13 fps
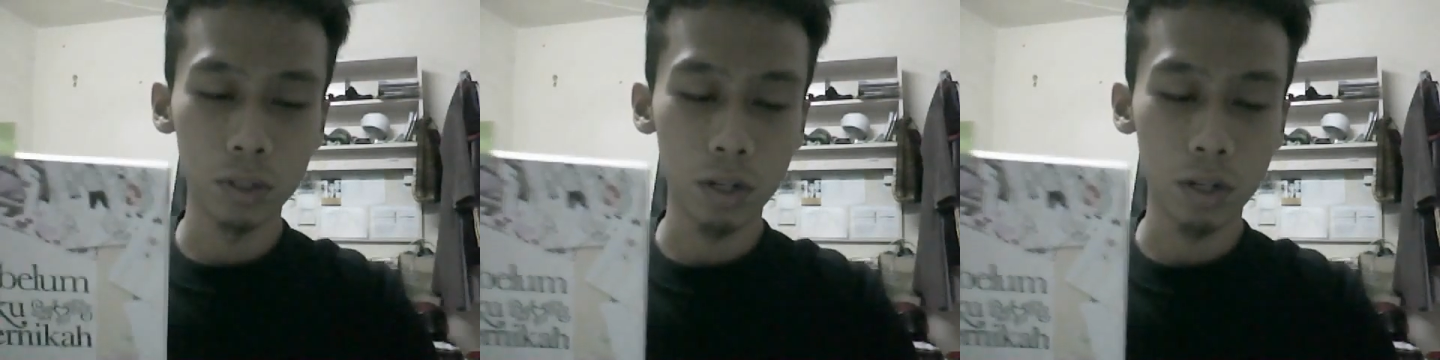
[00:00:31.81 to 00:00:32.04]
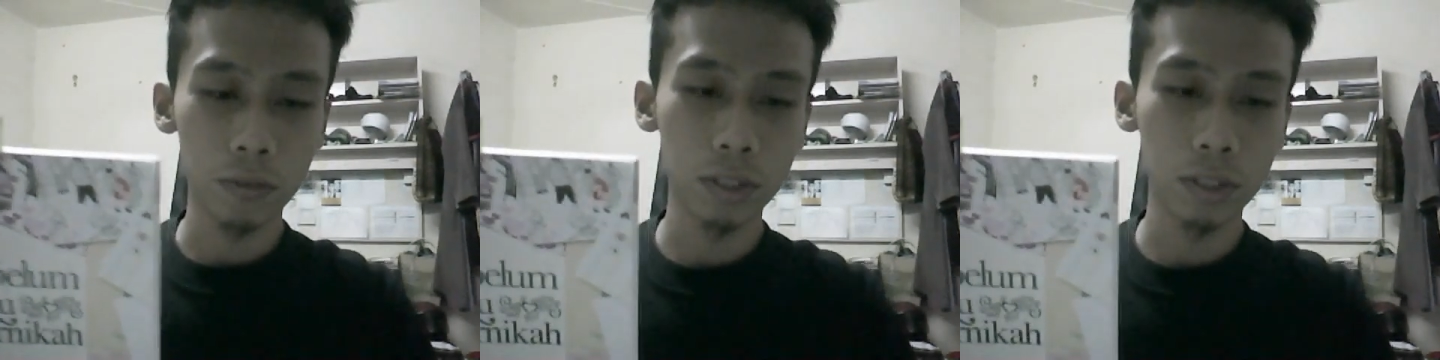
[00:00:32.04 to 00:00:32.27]

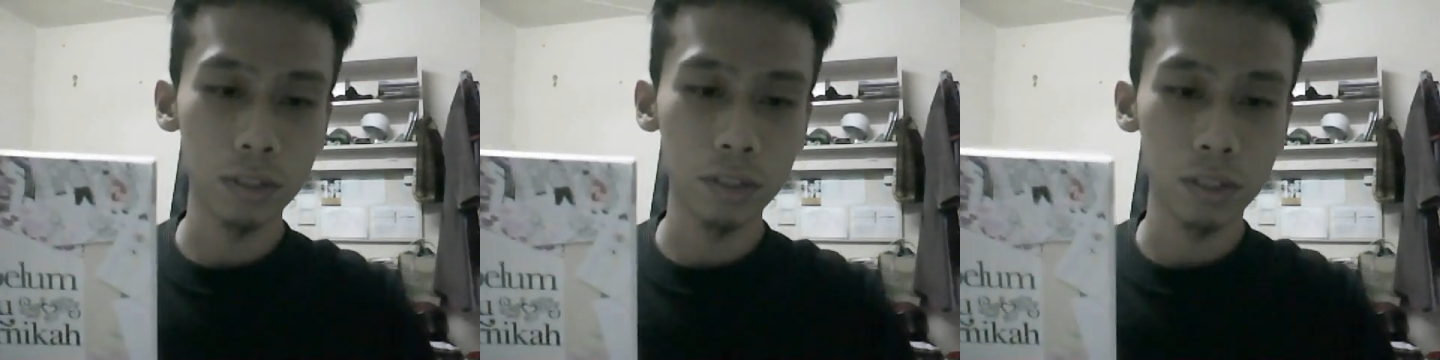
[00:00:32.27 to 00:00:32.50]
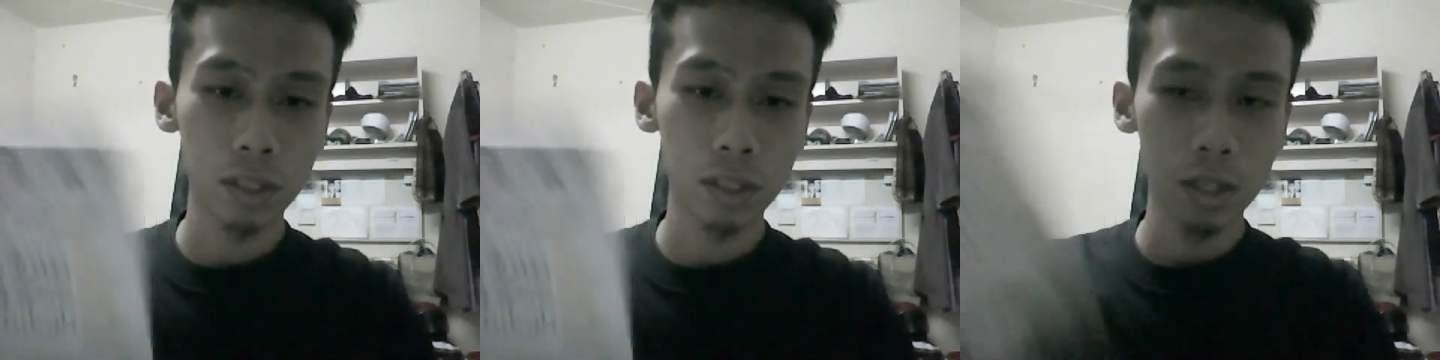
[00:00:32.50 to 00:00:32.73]
graphic,
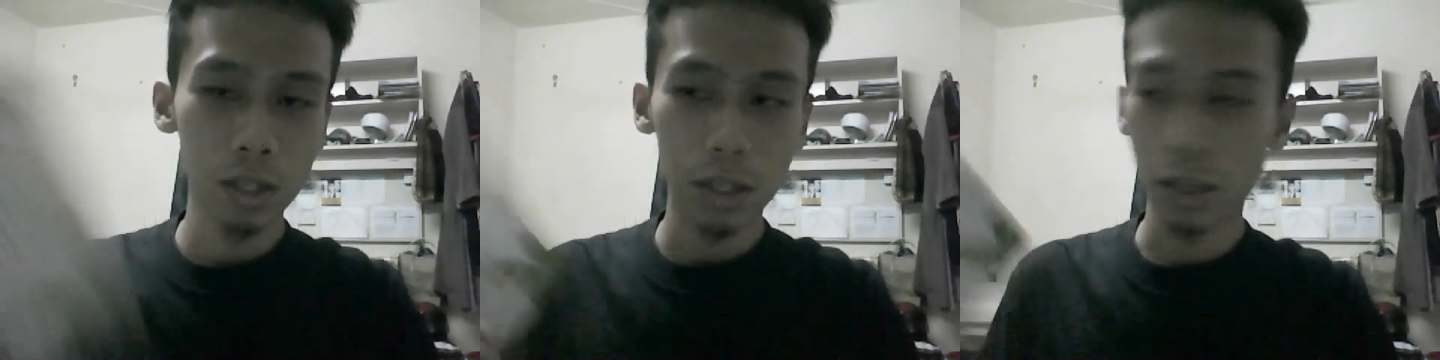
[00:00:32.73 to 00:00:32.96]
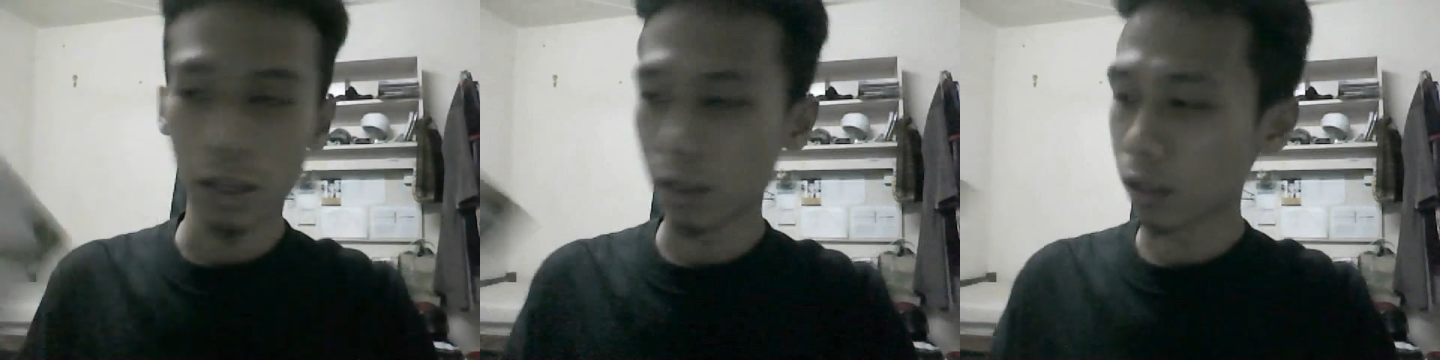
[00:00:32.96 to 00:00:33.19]

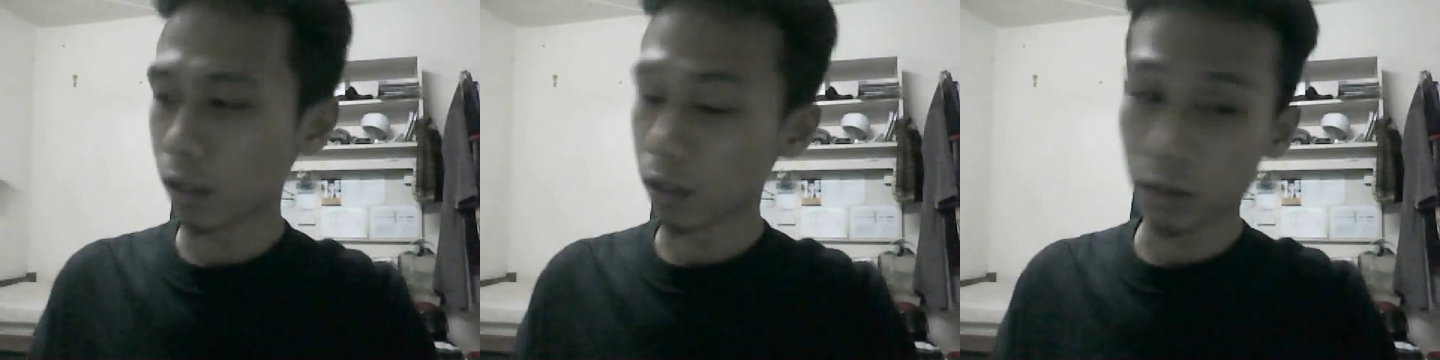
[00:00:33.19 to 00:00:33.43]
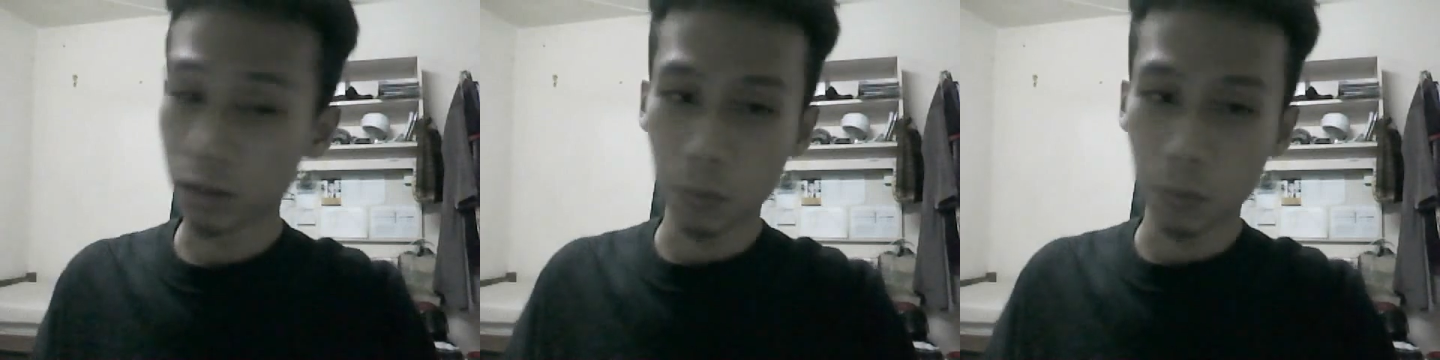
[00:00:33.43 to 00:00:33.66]
and I
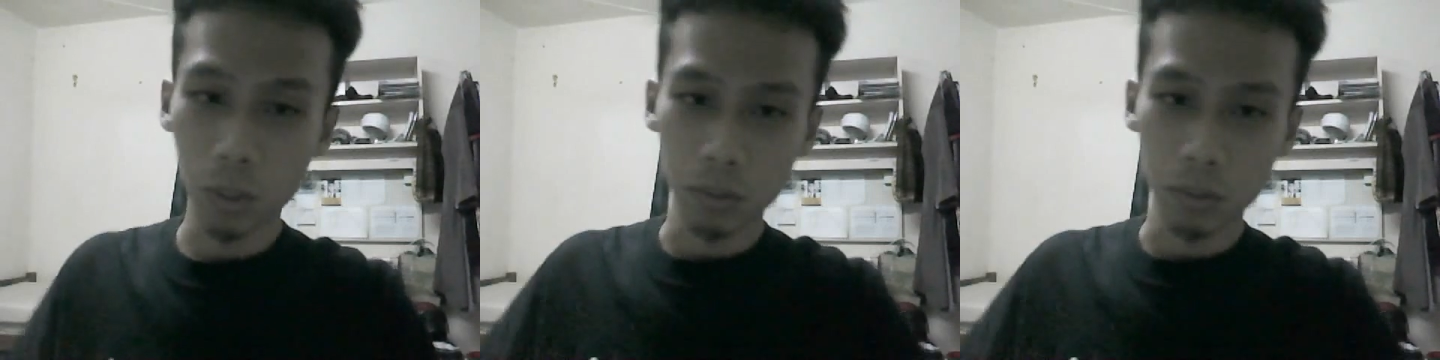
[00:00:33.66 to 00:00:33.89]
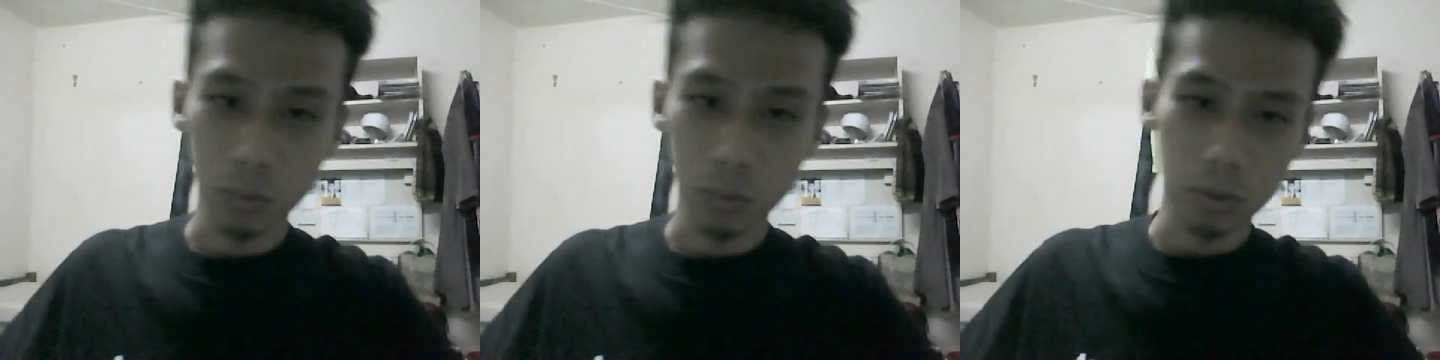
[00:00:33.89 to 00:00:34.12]
just
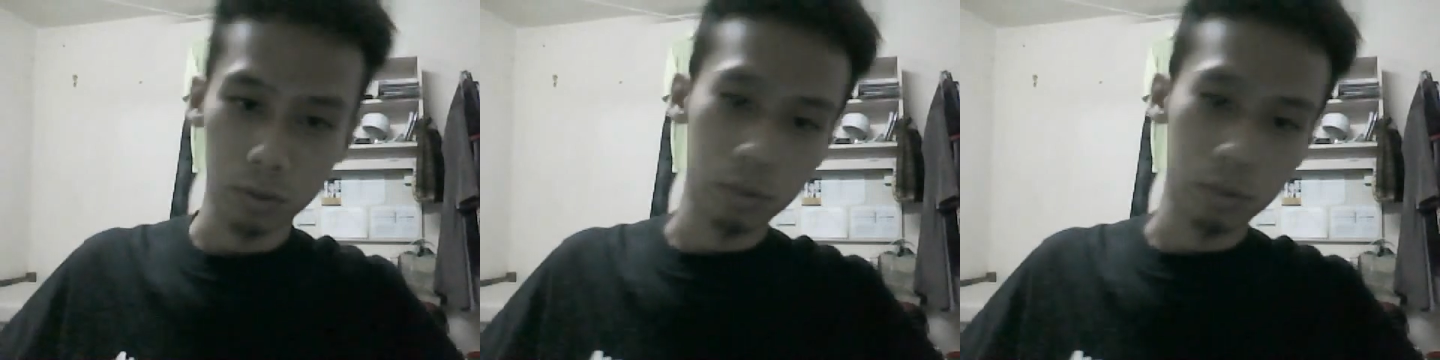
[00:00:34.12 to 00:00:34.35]
bought the book